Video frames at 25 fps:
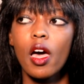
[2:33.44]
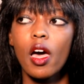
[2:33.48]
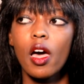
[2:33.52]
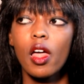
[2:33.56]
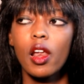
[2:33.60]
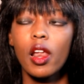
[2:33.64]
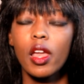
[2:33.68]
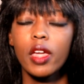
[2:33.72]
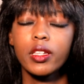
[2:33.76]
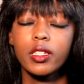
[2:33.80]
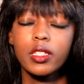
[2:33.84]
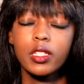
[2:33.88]

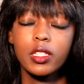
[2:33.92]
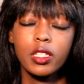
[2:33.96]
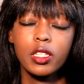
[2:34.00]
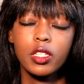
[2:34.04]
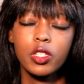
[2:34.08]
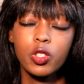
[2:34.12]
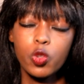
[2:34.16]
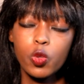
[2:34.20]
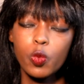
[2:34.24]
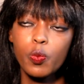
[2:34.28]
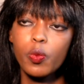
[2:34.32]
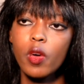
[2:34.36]
let's
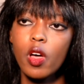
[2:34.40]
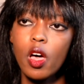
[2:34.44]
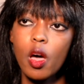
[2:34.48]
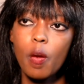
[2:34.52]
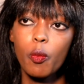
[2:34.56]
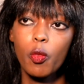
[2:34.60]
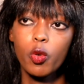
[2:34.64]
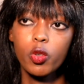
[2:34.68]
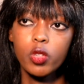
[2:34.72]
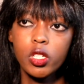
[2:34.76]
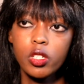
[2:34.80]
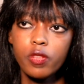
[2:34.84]
say,
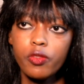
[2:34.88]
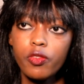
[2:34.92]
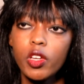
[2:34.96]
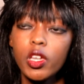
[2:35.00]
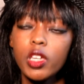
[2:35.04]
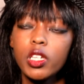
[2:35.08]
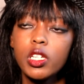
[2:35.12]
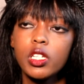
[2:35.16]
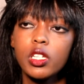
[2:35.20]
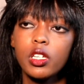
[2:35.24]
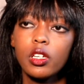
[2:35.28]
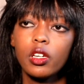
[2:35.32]
super
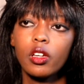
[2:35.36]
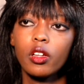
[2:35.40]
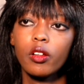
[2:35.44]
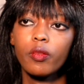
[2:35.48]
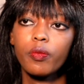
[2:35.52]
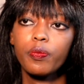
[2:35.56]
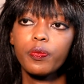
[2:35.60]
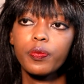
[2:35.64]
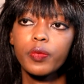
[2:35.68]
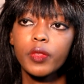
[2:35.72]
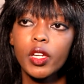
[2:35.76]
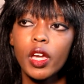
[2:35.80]

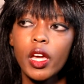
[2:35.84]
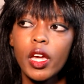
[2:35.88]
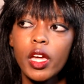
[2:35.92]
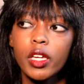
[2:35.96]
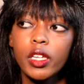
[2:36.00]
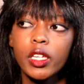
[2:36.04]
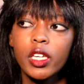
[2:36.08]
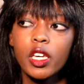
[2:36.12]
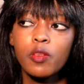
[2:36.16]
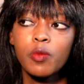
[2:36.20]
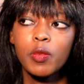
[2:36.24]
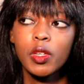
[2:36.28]
motivating.
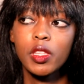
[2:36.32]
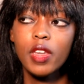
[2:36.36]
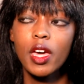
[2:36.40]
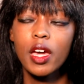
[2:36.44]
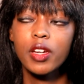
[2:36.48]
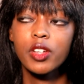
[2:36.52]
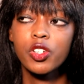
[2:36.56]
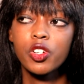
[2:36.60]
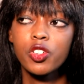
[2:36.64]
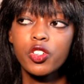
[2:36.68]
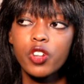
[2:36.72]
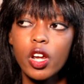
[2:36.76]
It gave me
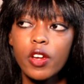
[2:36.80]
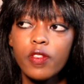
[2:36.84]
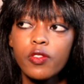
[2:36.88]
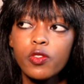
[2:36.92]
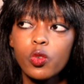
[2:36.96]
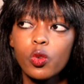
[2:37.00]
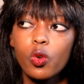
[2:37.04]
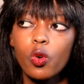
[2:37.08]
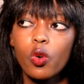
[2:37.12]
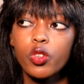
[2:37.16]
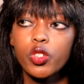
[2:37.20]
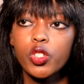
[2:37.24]
that
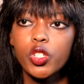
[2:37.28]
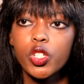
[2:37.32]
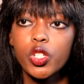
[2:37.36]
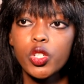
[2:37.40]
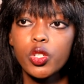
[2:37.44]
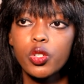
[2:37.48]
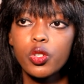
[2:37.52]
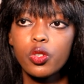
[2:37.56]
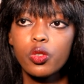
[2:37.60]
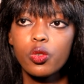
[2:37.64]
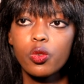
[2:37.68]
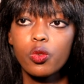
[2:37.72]
drive to
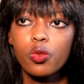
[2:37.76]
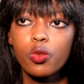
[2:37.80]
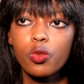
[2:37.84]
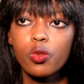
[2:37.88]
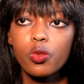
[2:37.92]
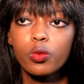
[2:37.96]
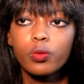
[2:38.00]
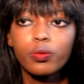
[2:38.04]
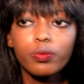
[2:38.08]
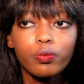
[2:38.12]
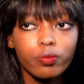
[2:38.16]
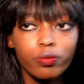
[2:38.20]

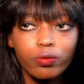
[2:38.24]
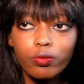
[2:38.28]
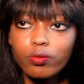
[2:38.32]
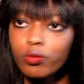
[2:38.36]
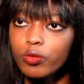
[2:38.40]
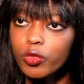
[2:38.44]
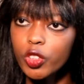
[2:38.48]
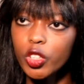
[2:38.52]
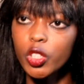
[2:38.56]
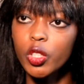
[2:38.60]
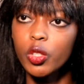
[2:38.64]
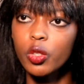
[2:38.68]
continue.
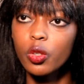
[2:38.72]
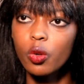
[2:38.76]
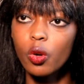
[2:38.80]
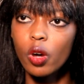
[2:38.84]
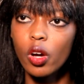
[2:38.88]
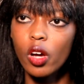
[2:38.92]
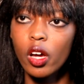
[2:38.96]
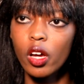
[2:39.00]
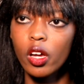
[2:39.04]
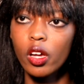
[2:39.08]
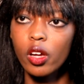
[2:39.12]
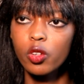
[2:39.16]

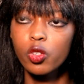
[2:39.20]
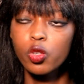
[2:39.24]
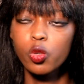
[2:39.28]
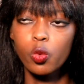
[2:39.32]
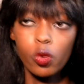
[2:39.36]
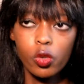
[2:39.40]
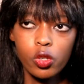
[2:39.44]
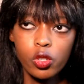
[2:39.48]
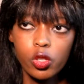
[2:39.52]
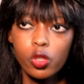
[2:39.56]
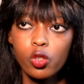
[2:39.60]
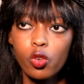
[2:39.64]

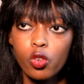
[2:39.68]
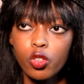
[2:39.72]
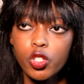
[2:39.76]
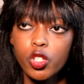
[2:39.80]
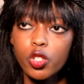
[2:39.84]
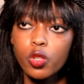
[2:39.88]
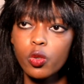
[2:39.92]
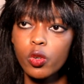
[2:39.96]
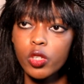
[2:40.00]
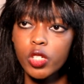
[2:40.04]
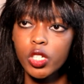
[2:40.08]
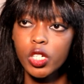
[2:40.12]

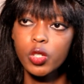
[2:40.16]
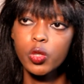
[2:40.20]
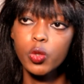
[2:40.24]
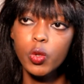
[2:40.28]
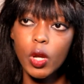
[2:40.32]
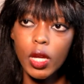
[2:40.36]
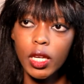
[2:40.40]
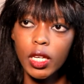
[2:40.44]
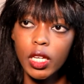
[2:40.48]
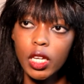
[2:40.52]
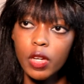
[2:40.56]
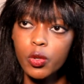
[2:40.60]
Continue wanting
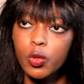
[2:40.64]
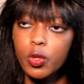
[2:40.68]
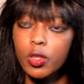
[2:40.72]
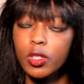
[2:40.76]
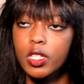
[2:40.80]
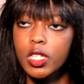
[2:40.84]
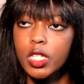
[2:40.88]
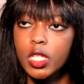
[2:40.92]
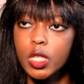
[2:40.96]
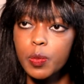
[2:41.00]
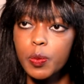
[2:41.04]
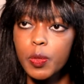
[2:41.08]
to engage
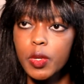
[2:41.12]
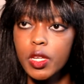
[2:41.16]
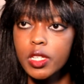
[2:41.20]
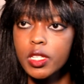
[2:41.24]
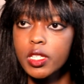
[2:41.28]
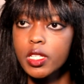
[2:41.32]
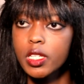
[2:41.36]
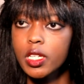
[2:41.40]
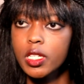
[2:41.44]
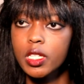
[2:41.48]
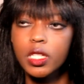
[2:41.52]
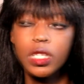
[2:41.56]
with this
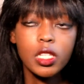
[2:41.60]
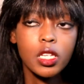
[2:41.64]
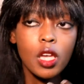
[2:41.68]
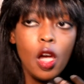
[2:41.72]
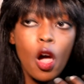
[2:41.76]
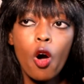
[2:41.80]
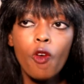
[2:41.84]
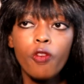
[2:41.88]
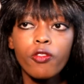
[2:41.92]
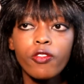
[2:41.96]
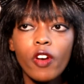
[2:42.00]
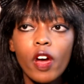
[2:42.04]
space and see
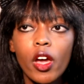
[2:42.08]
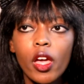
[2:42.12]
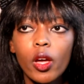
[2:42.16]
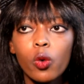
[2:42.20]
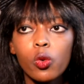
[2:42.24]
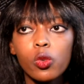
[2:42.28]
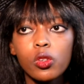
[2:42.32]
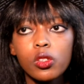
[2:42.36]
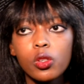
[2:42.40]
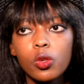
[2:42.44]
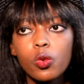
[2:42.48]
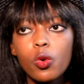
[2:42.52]
how far I
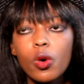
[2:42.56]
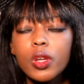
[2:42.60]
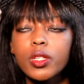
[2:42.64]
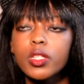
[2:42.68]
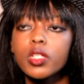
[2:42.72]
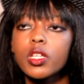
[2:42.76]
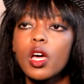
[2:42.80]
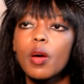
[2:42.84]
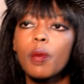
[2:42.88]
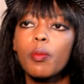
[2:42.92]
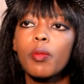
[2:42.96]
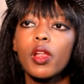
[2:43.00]
could go
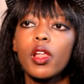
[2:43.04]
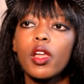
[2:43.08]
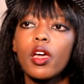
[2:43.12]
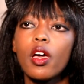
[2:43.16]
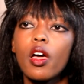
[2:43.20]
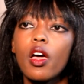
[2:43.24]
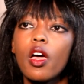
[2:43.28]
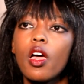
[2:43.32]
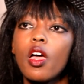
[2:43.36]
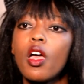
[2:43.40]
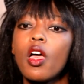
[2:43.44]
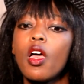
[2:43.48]
as a
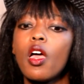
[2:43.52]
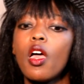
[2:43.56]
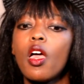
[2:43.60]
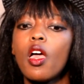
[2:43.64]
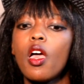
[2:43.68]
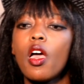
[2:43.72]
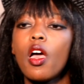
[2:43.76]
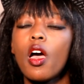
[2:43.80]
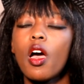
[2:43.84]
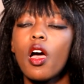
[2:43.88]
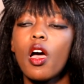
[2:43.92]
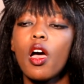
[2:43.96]
player.
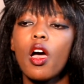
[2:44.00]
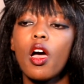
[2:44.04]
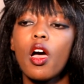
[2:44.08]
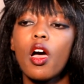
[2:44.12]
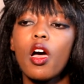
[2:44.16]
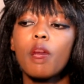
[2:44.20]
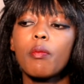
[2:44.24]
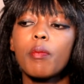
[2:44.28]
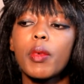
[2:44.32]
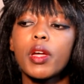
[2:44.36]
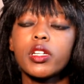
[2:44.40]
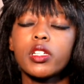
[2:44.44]

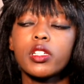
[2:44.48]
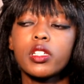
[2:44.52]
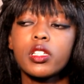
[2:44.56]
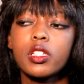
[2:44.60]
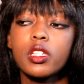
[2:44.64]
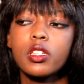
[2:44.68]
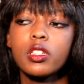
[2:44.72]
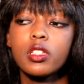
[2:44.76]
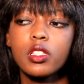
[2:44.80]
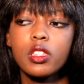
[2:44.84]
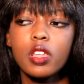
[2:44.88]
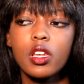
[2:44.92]
But
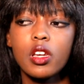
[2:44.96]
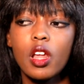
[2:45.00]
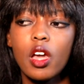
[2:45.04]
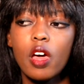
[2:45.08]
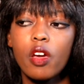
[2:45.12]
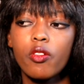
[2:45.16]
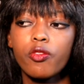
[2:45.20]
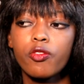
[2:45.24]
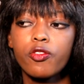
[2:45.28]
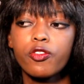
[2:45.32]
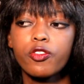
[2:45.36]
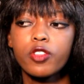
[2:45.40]
since then,
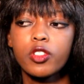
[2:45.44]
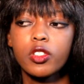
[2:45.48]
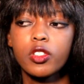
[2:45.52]
I've